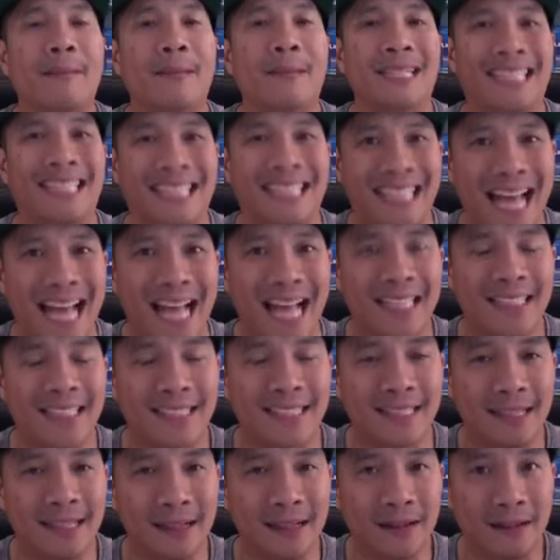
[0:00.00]
but
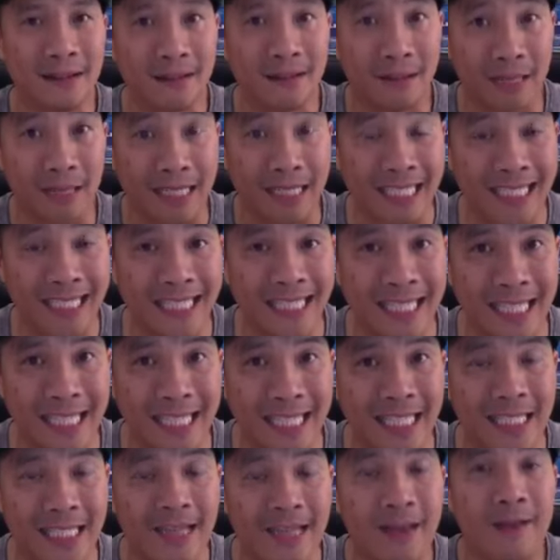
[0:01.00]
that's the
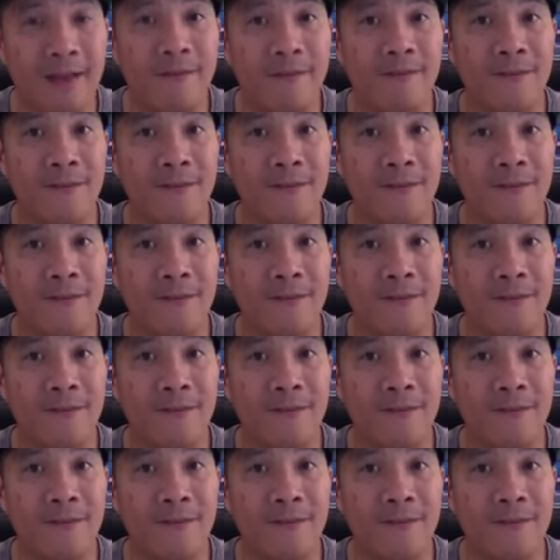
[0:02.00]
key